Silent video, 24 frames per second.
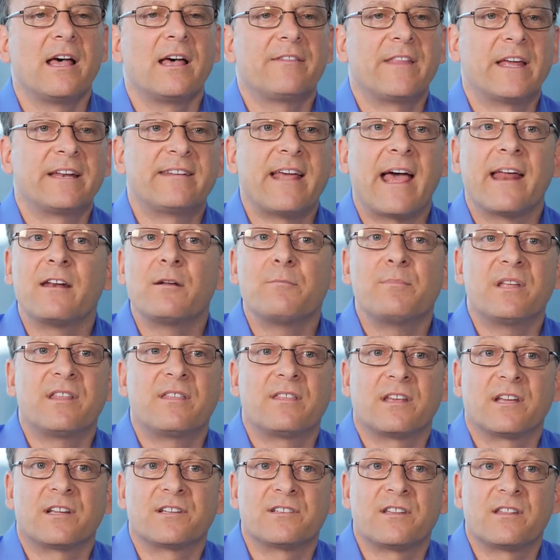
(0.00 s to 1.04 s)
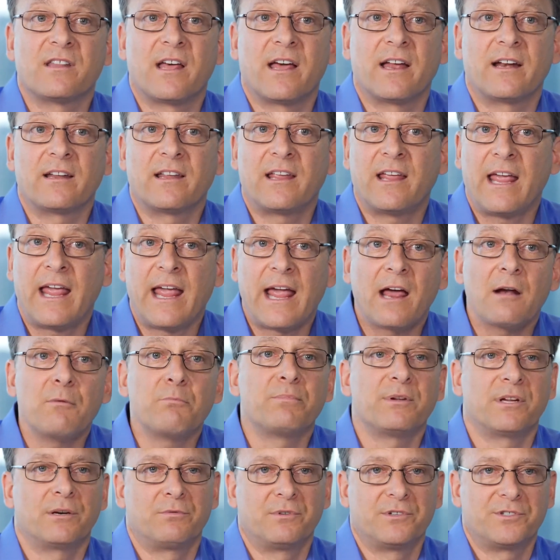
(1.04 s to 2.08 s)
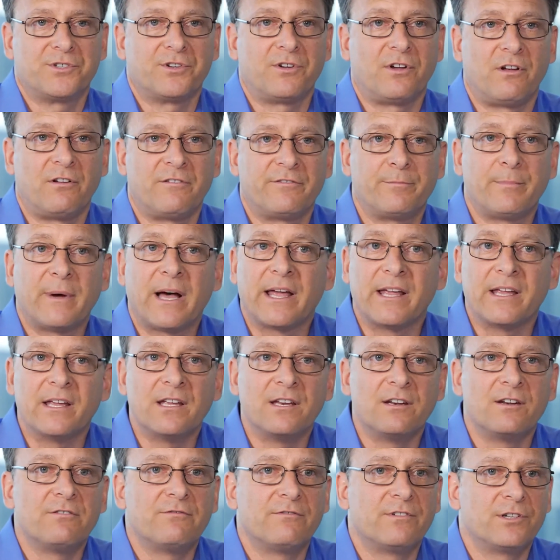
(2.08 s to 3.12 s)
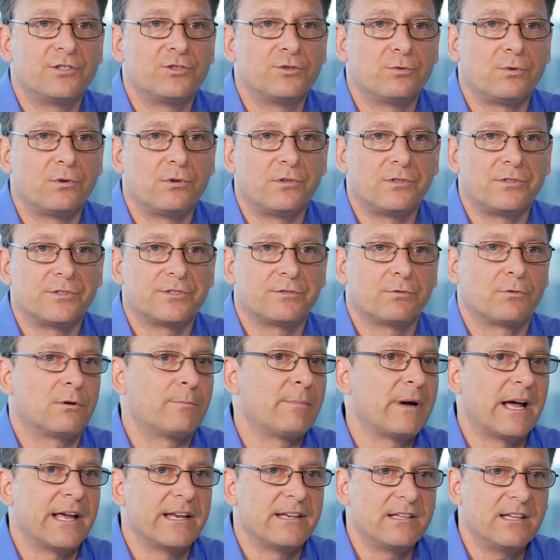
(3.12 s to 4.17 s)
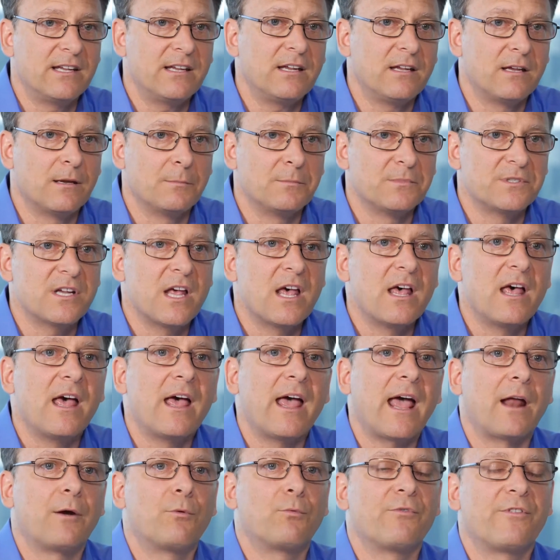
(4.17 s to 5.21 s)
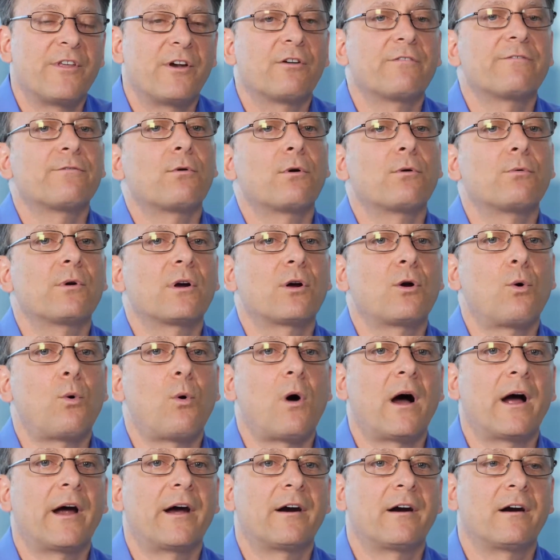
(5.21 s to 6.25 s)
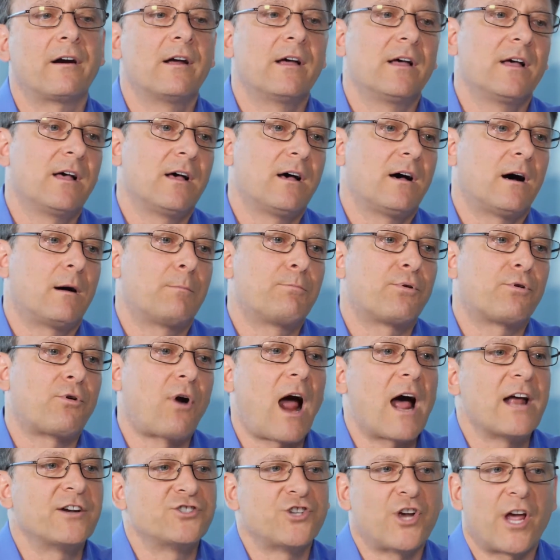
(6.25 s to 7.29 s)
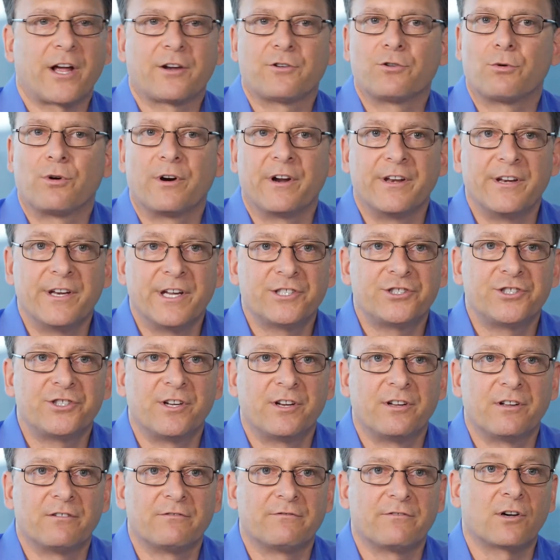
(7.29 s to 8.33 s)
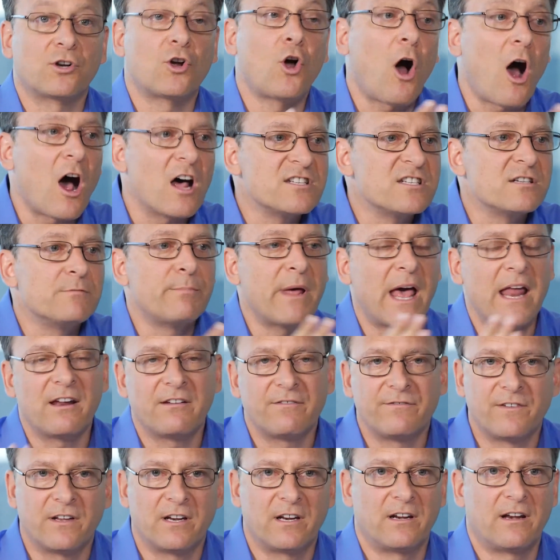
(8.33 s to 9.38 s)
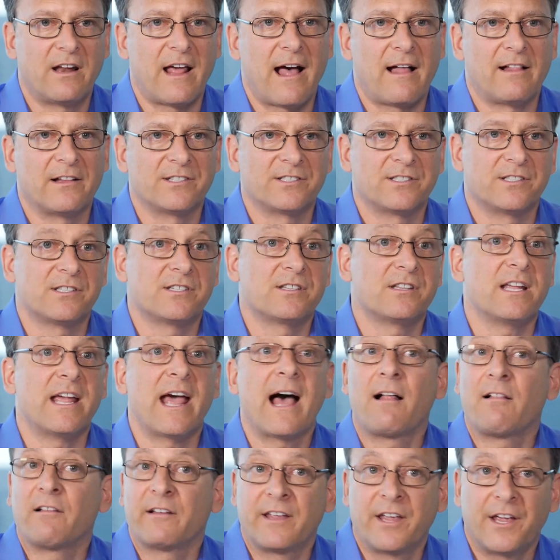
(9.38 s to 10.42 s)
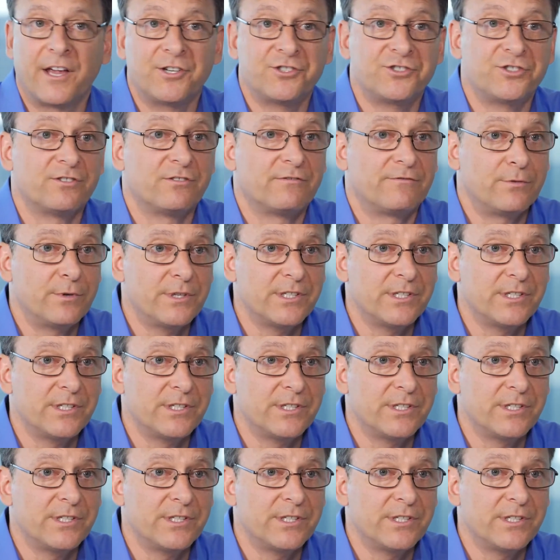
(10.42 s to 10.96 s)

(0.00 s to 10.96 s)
They tend to be things that can't be resolved by individuals or by teams, and therefore require a project or initiative, a cost benefit analysis, the allocation of